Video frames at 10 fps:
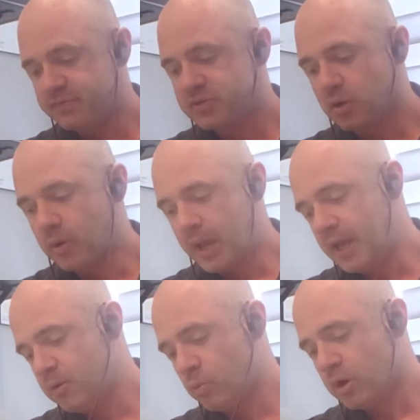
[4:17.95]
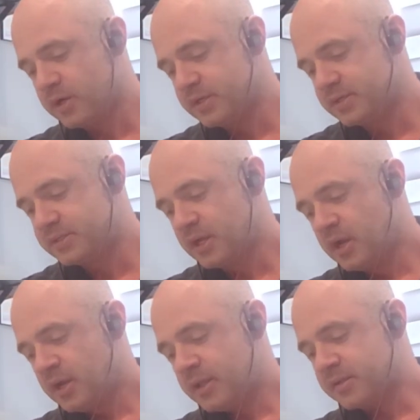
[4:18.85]
So A was
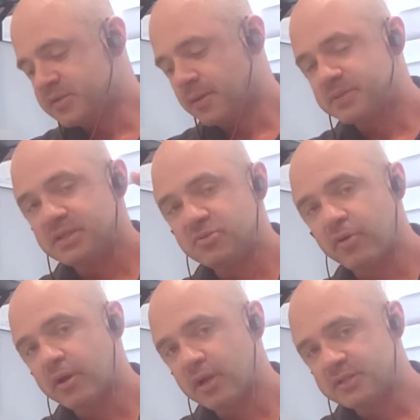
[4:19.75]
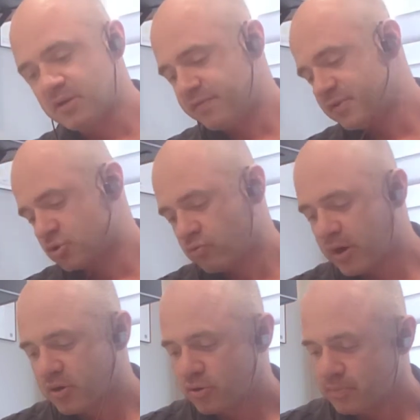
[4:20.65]
that the substance is recognized in the official
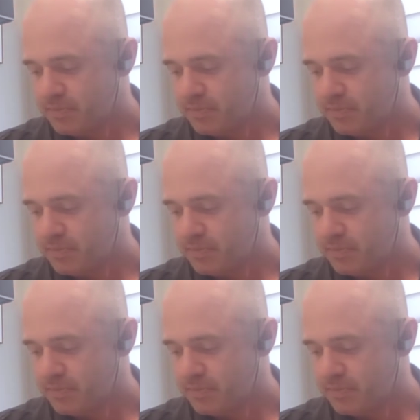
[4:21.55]
record.